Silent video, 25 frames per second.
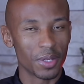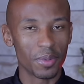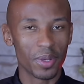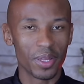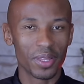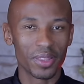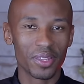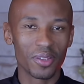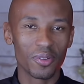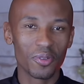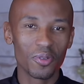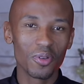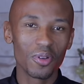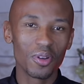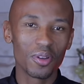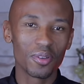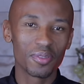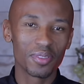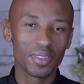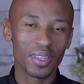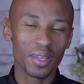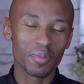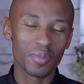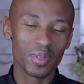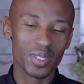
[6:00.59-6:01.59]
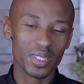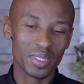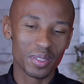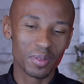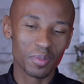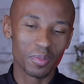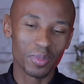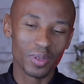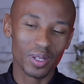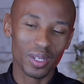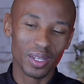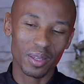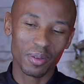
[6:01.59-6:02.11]
And the rule of thumb is
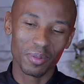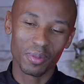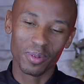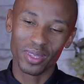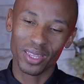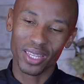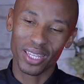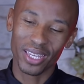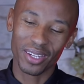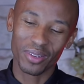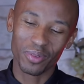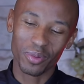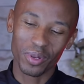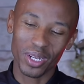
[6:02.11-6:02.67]
simple with that.